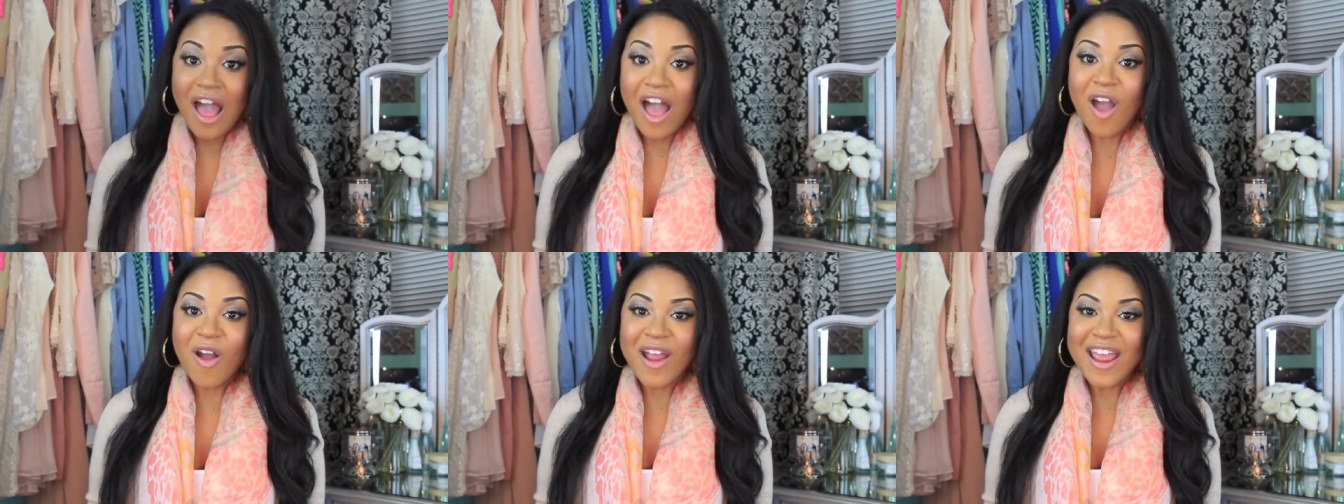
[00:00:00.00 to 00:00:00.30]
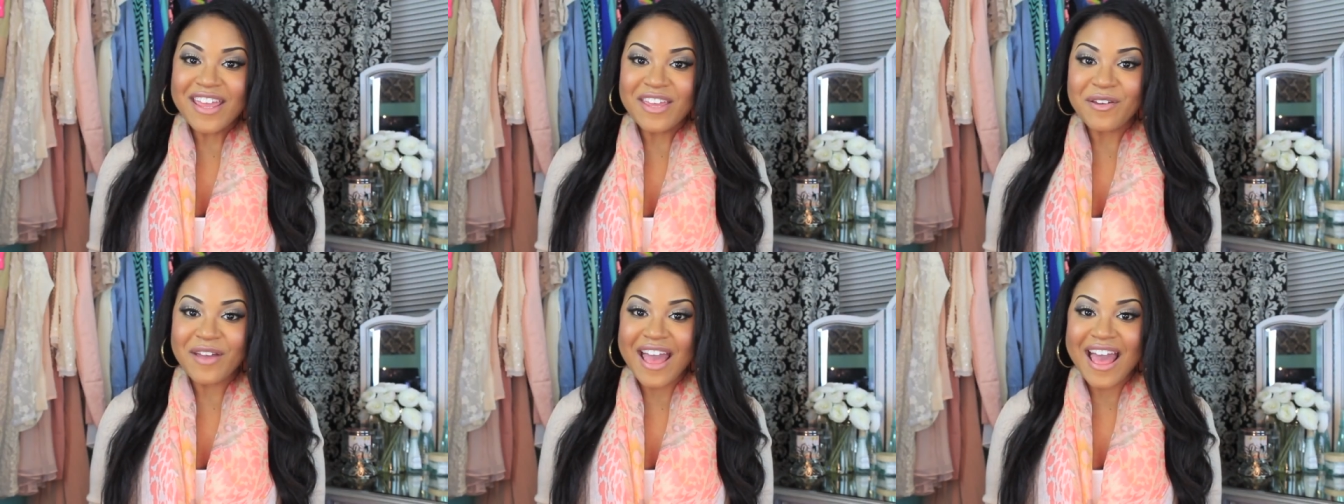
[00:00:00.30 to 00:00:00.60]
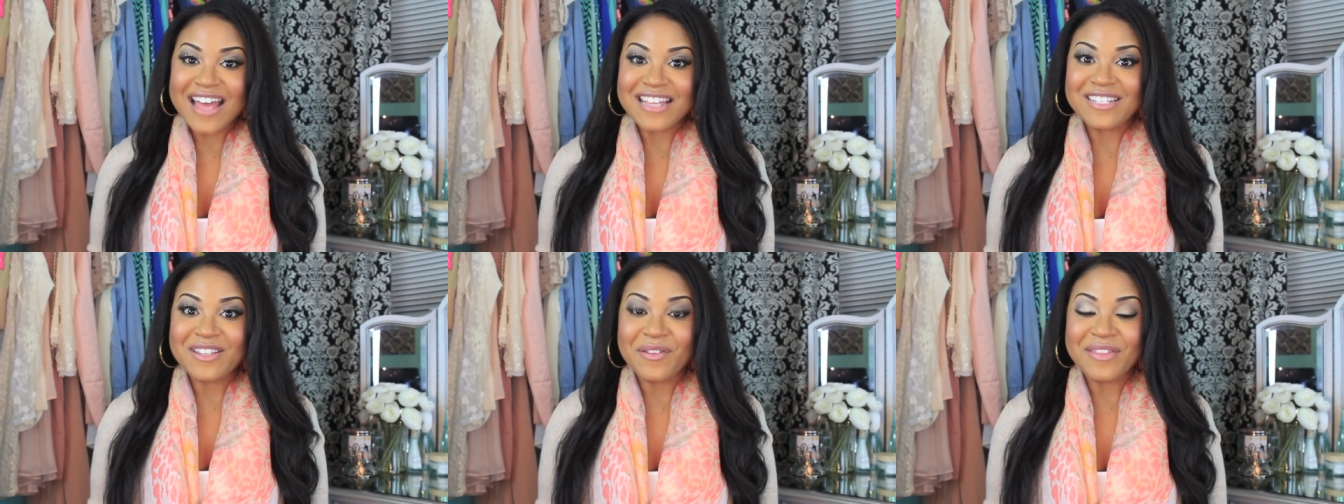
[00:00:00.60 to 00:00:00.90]
Alright you
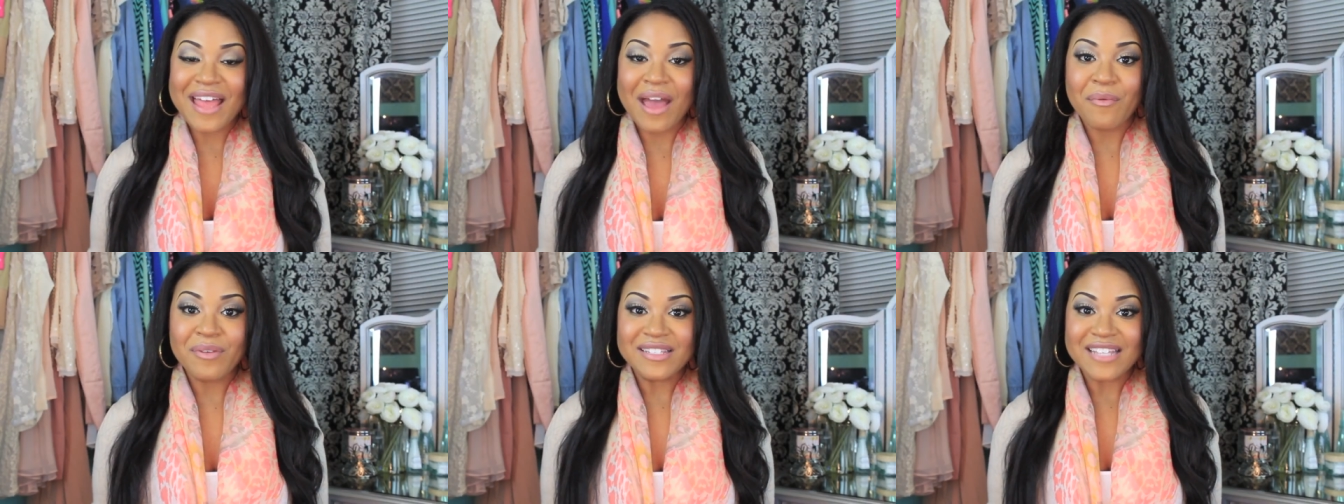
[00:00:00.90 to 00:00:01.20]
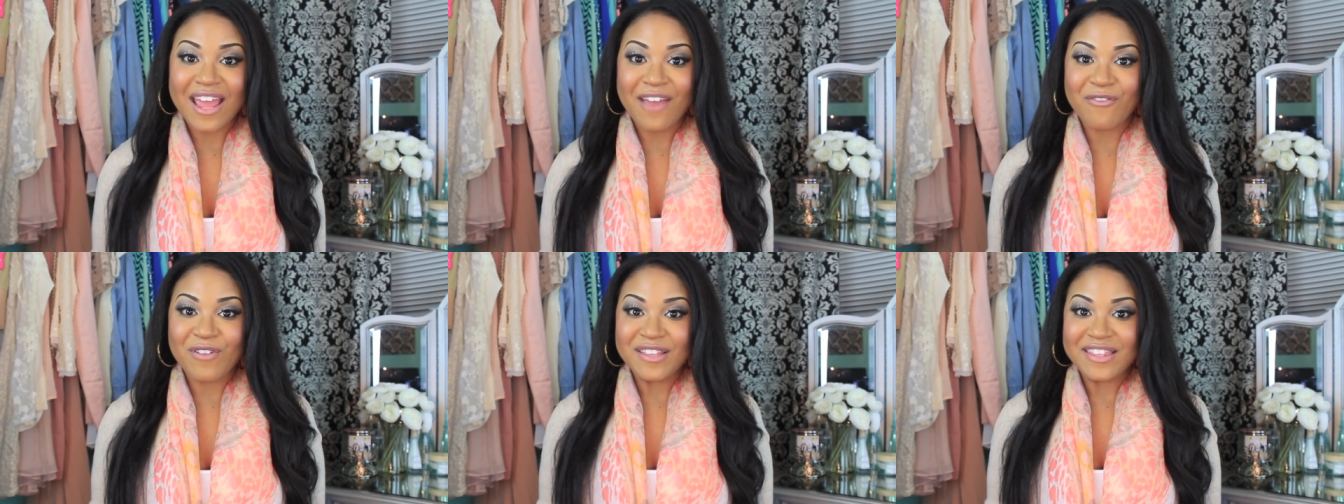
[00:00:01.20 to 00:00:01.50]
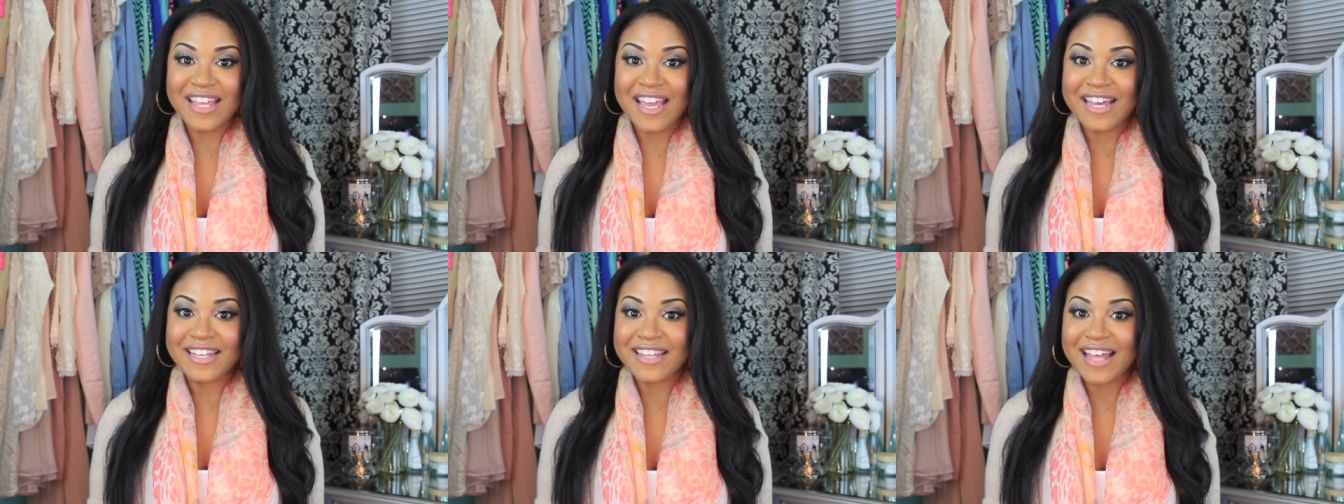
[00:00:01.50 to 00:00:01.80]
guys, so that was
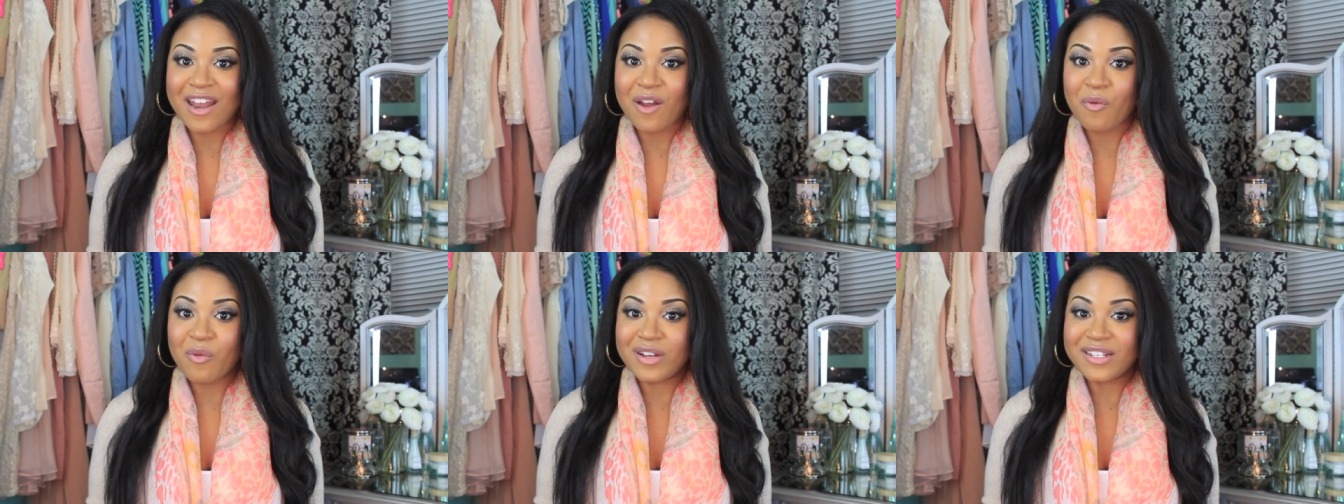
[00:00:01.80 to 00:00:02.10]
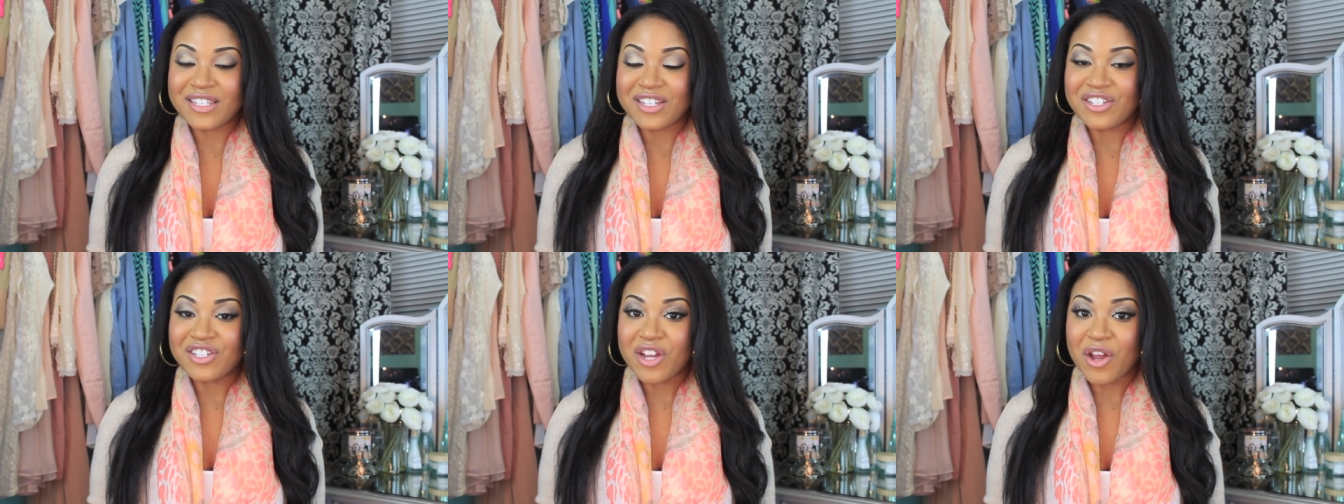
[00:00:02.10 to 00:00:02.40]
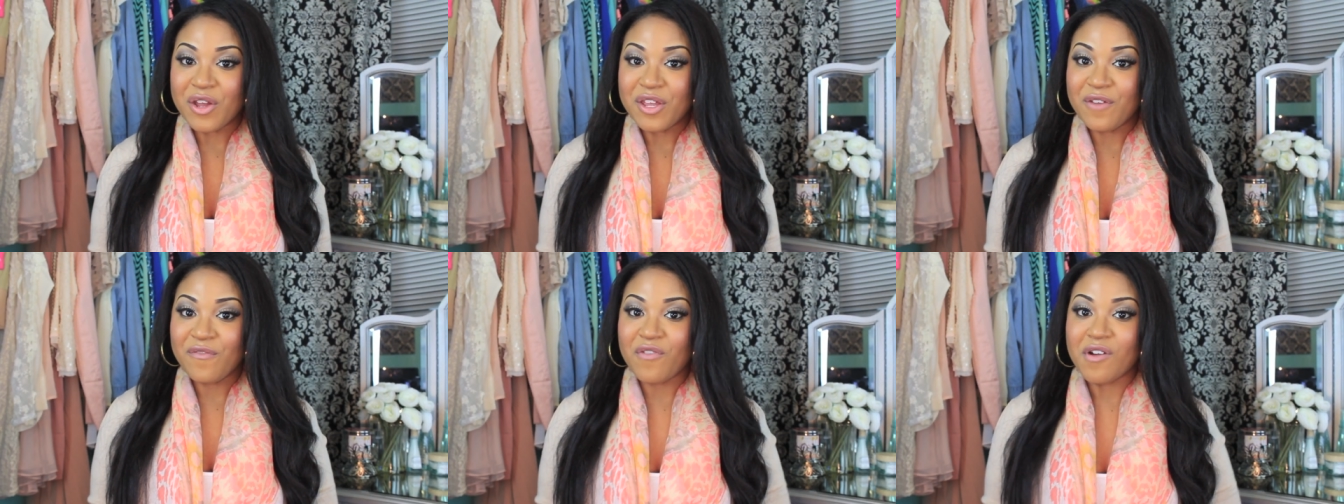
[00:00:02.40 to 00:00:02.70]
everything that I want to
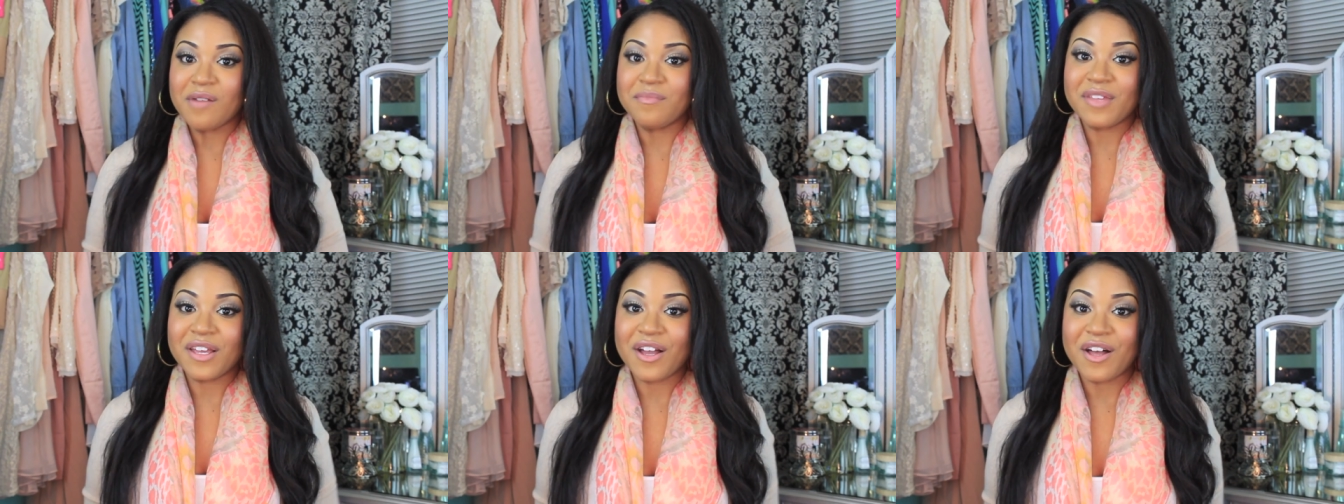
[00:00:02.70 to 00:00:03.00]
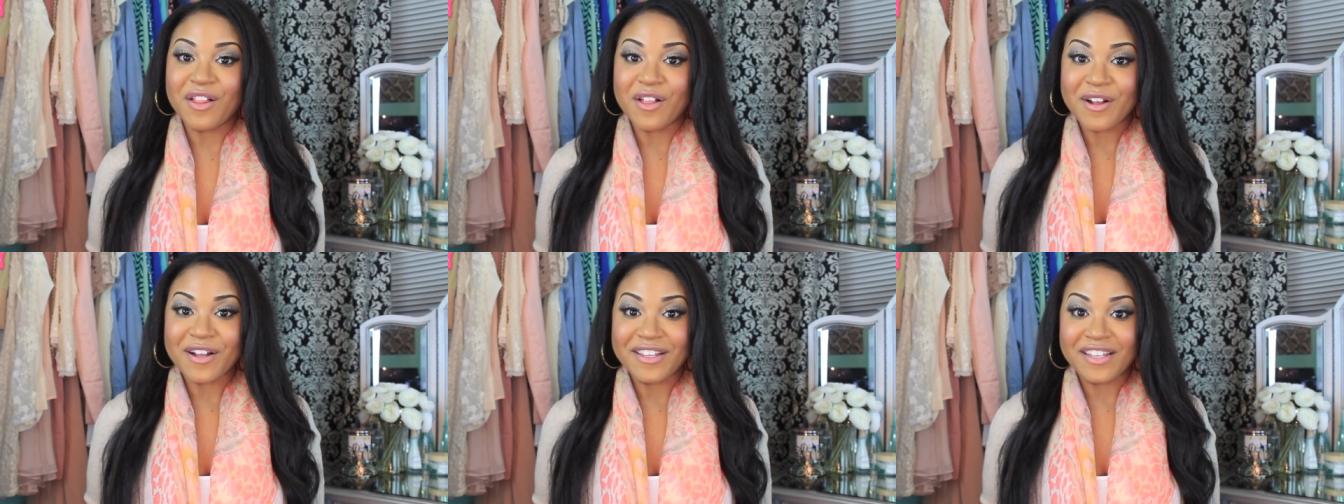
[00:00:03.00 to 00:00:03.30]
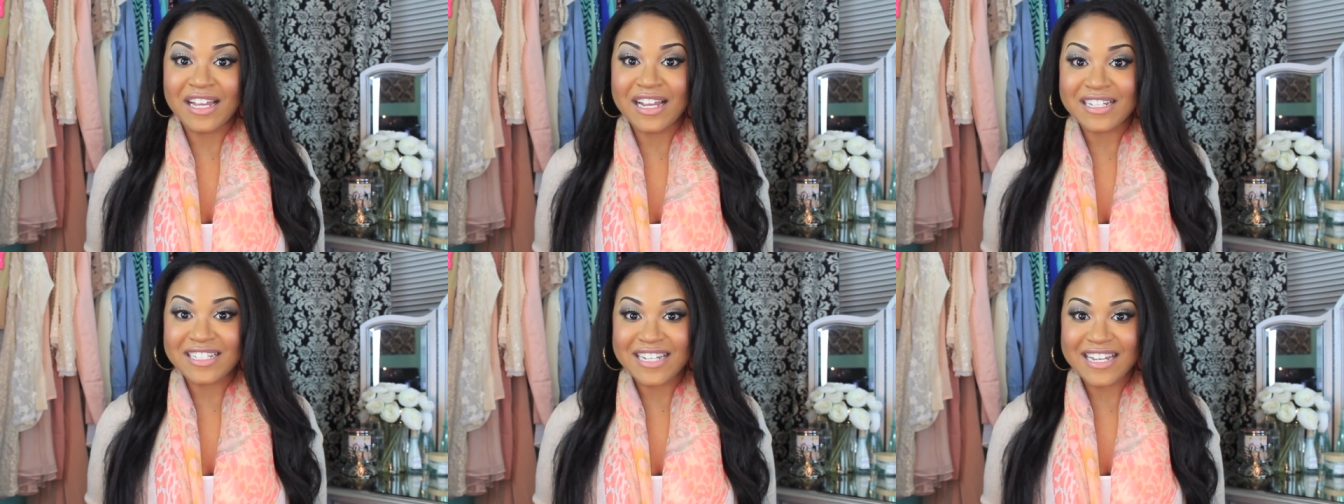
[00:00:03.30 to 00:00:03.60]
show you from the color
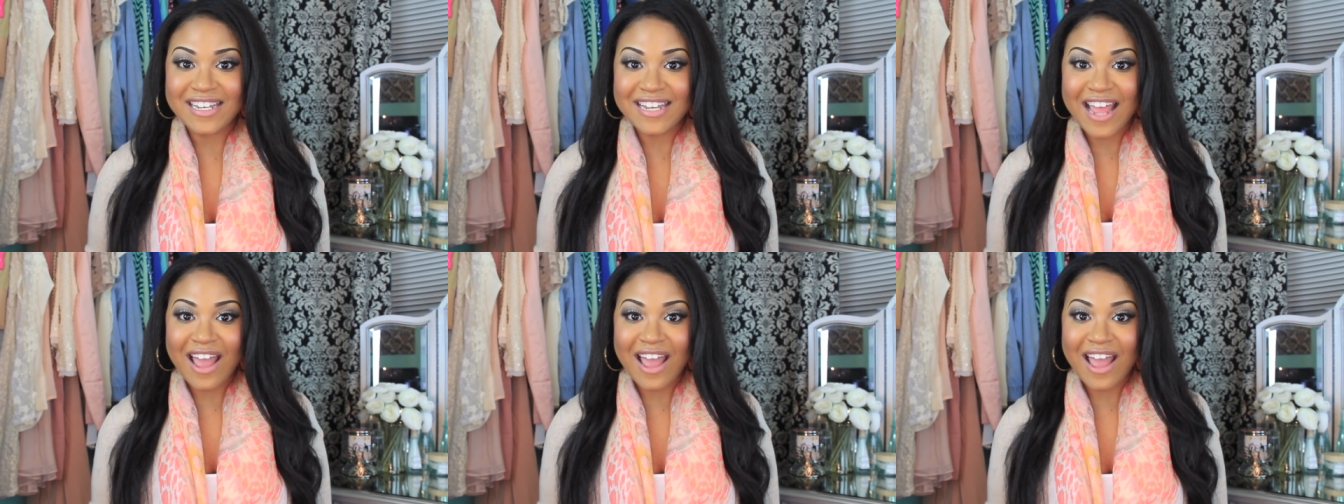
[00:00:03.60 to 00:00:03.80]
collection.